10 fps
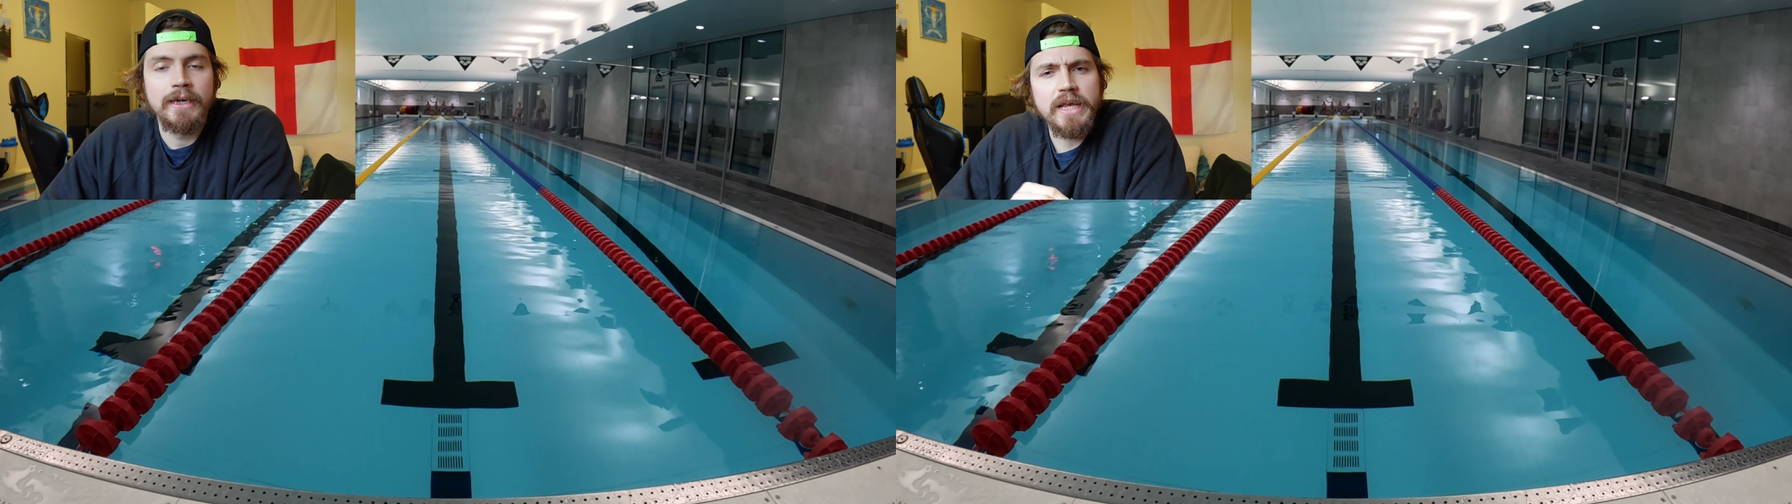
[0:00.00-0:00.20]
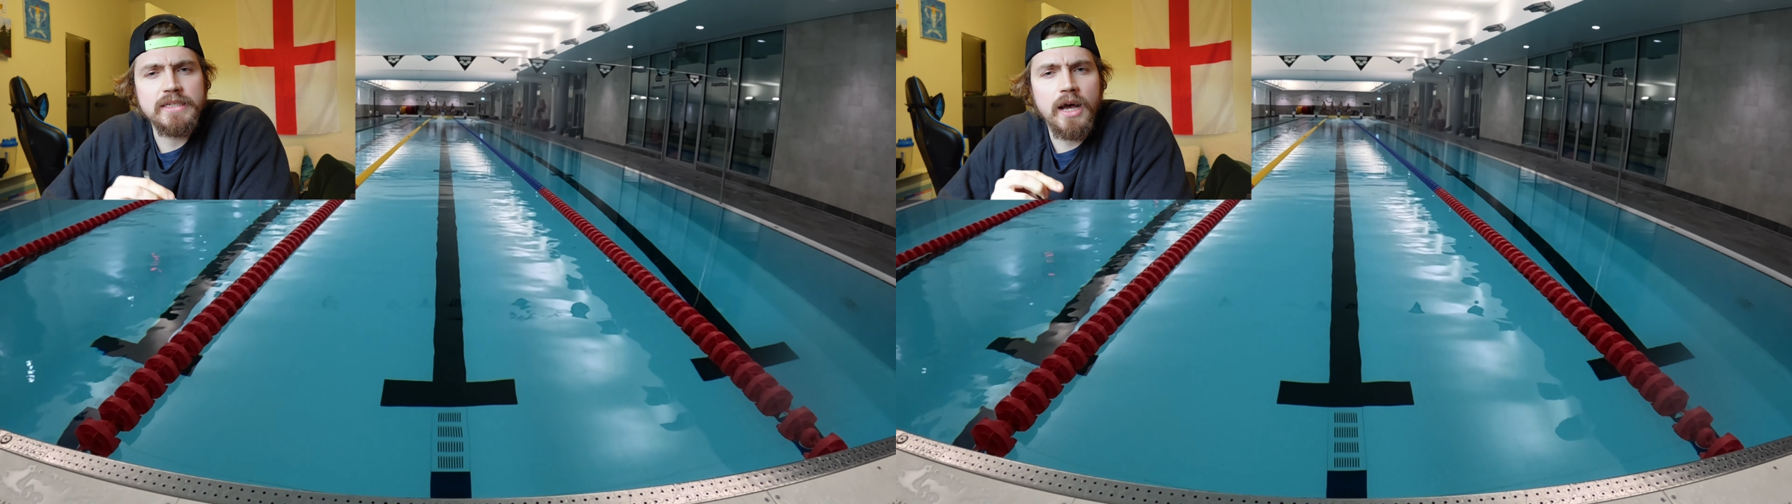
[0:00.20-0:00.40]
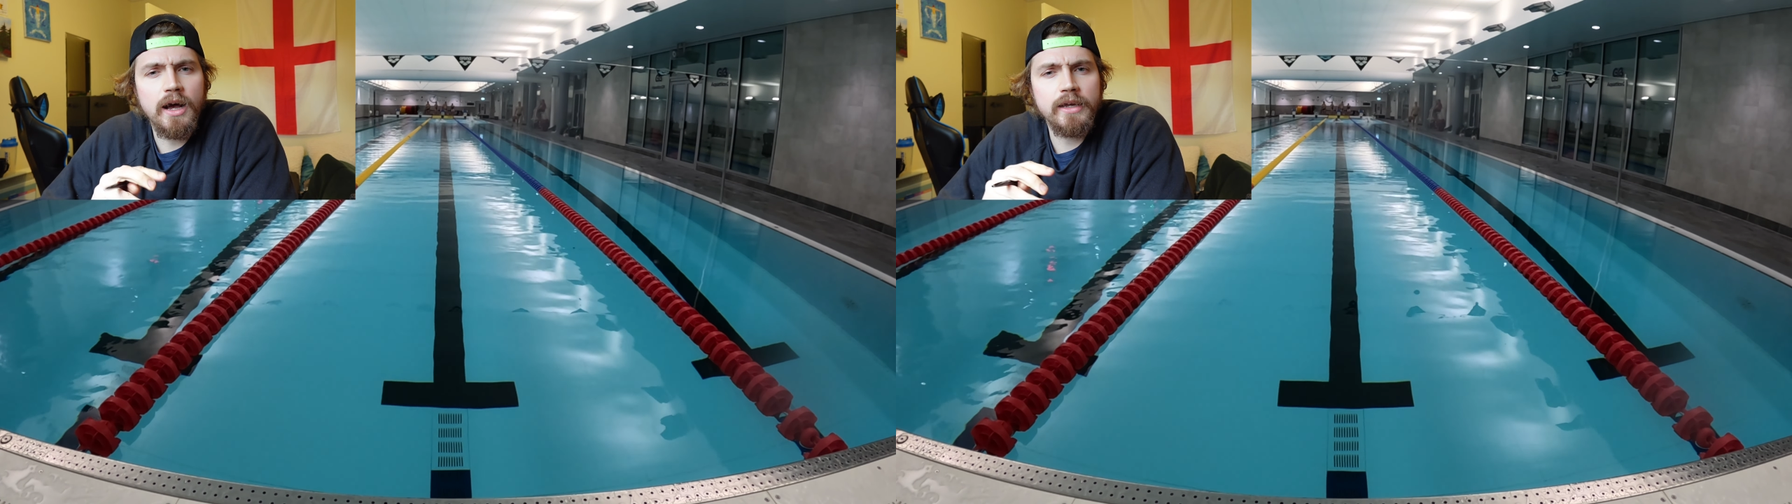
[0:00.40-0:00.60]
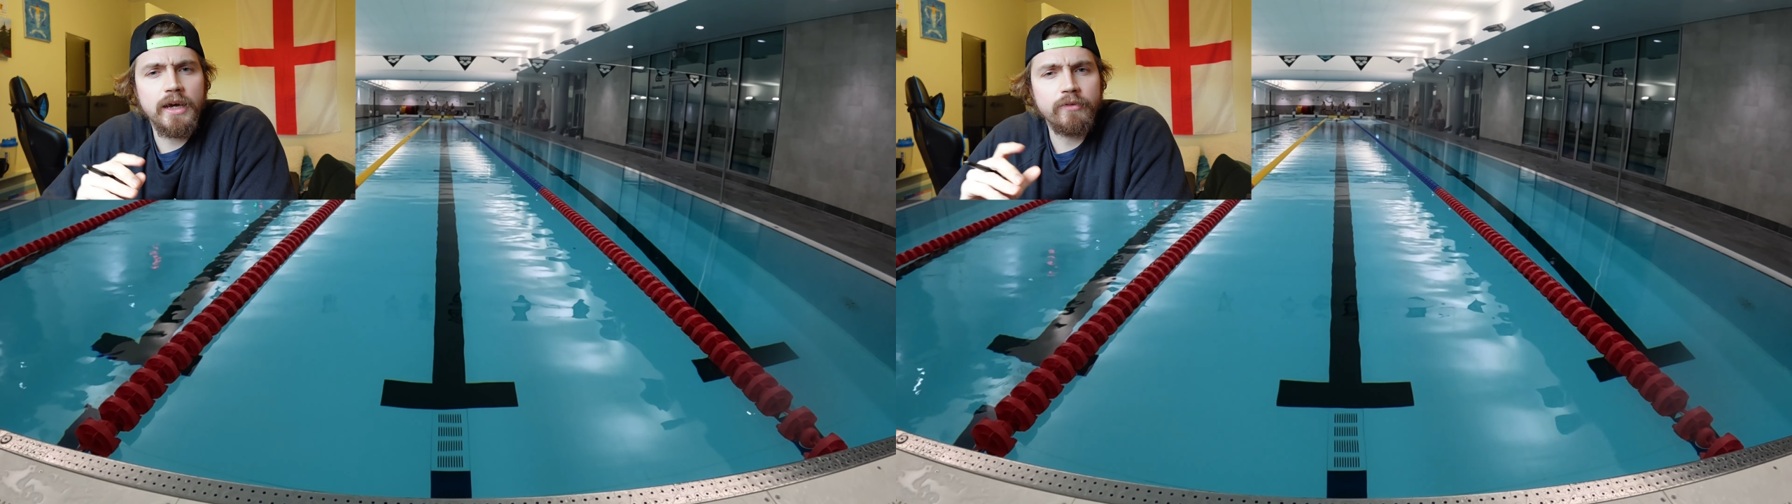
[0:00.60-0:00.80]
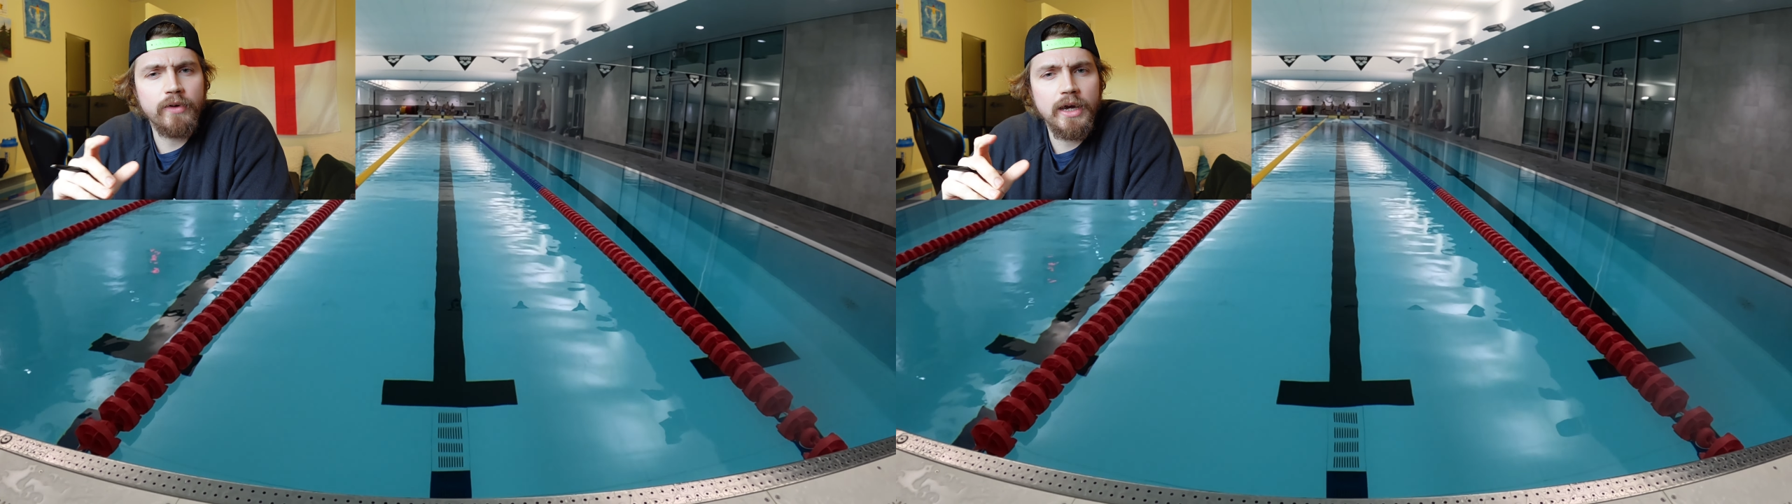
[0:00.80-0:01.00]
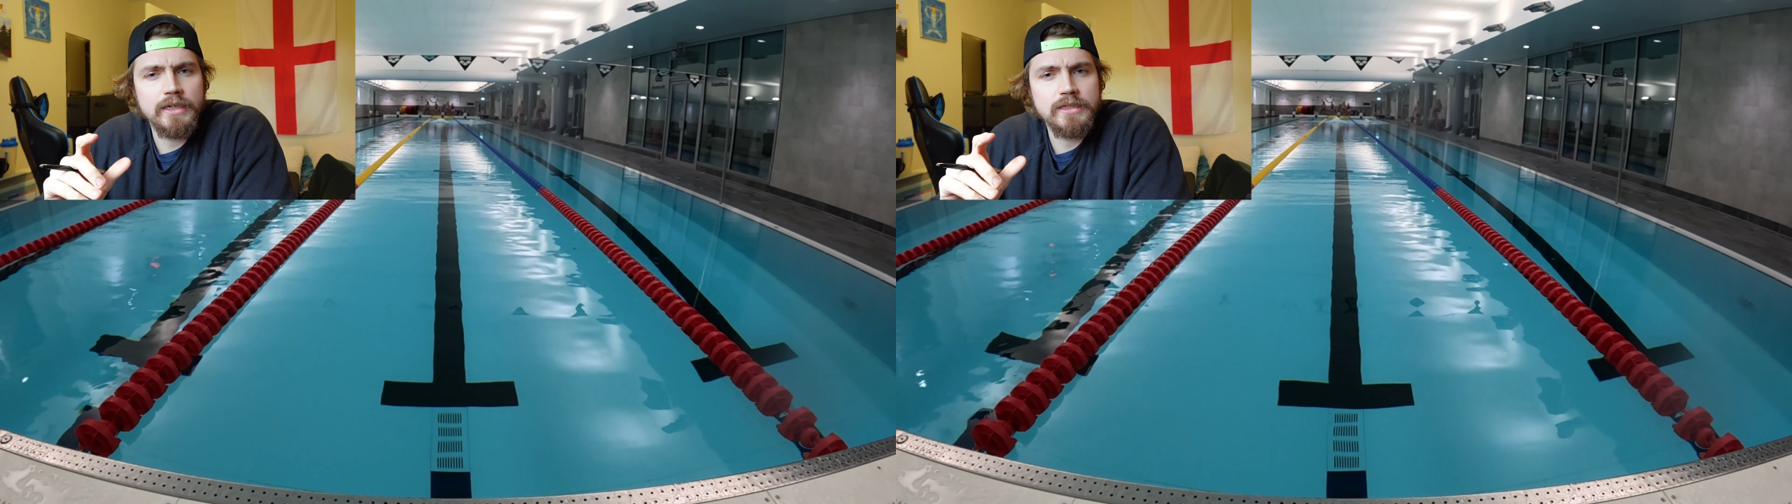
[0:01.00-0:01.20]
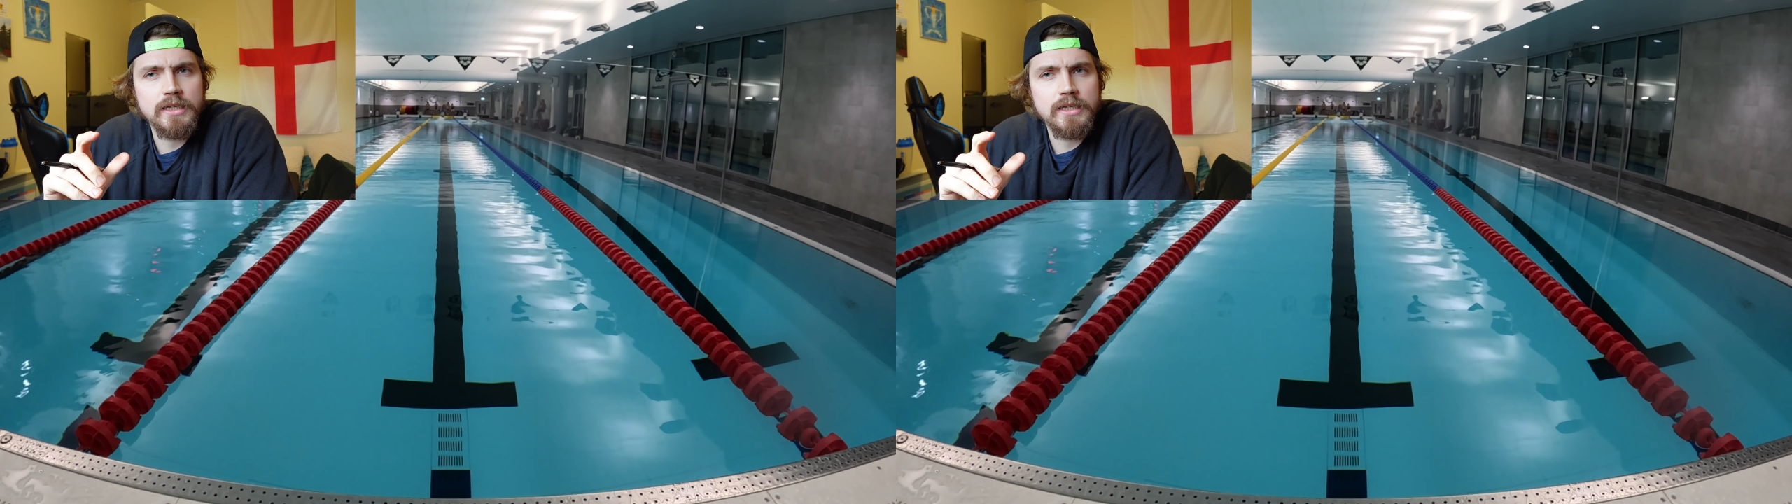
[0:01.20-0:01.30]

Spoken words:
It's hard, I find,